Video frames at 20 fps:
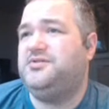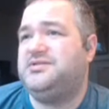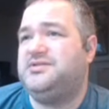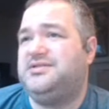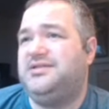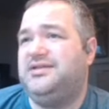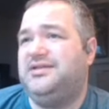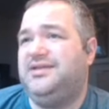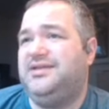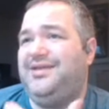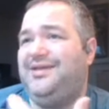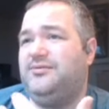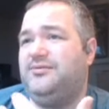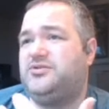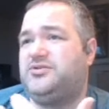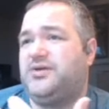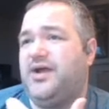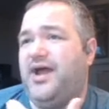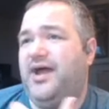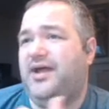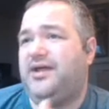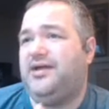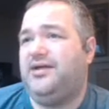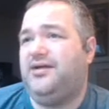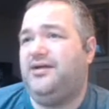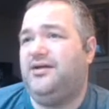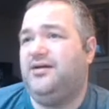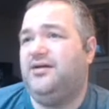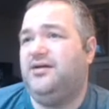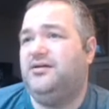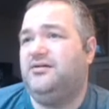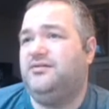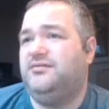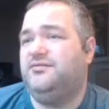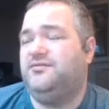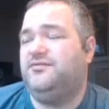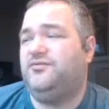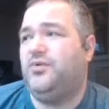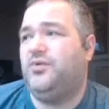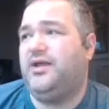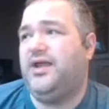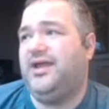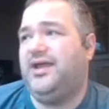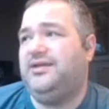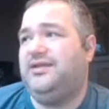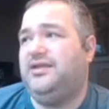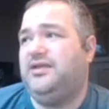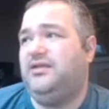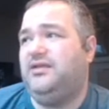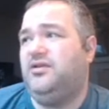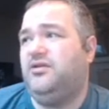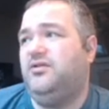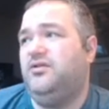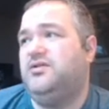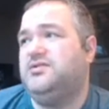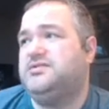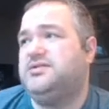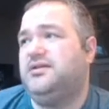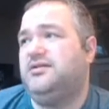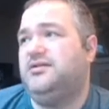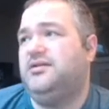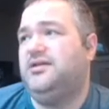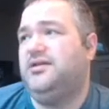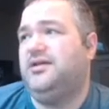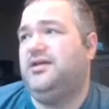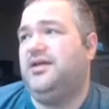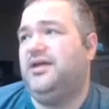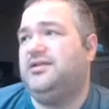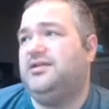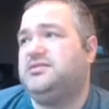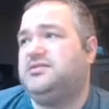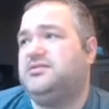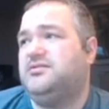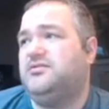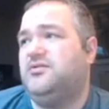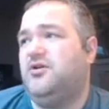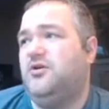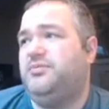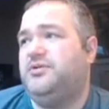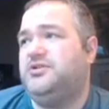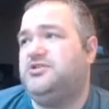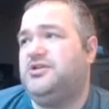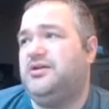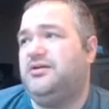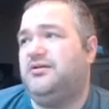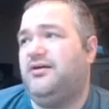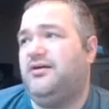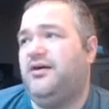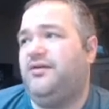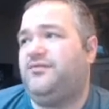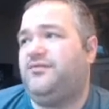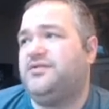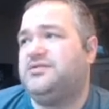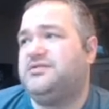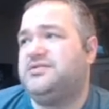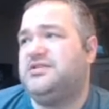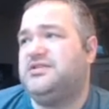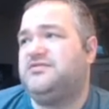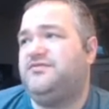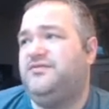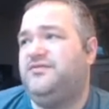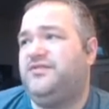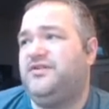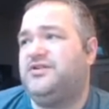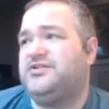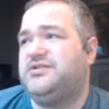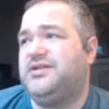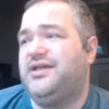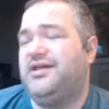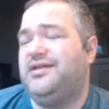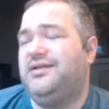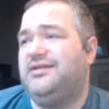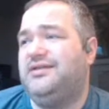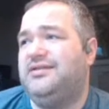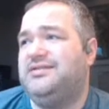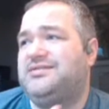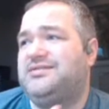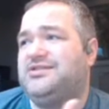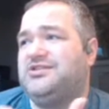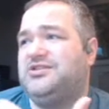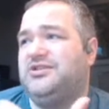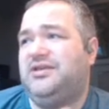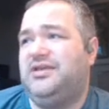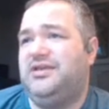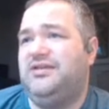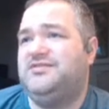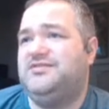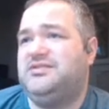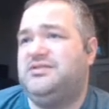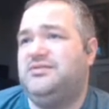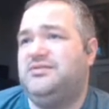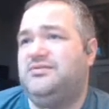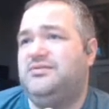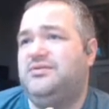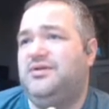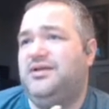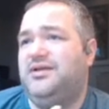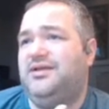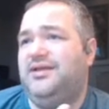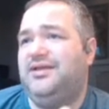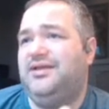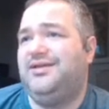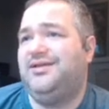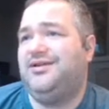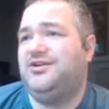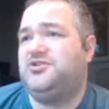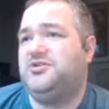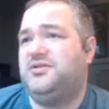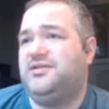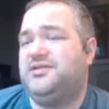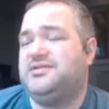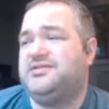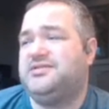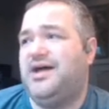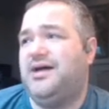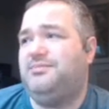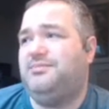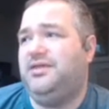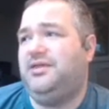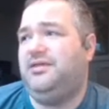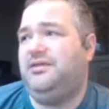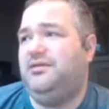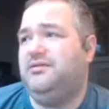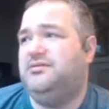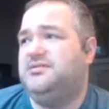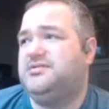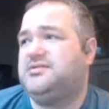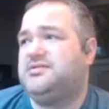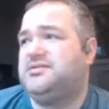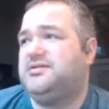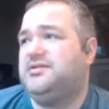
need to keep track of what ID you're using. And so OpenGL offers this functionality that essentially gives you an integer that's not being used.